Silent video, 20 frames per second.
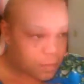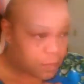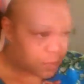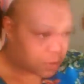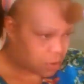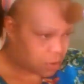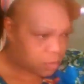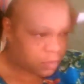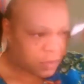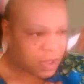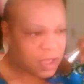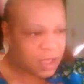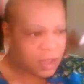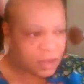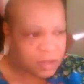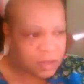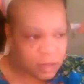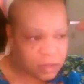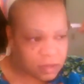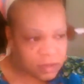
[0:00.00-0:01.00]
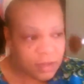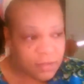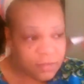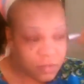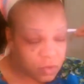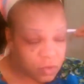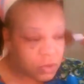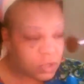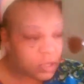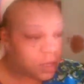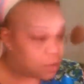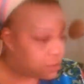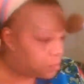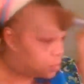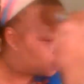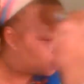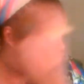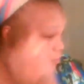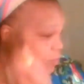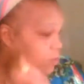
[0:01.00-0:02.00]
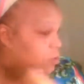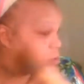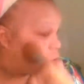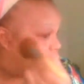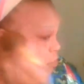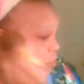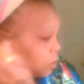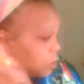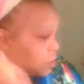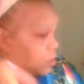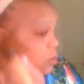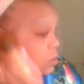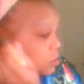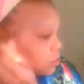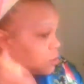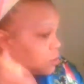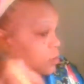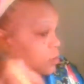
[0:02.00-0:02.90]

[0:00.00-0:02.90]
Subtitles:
putting it on my eyelids, even though it can be a very good base.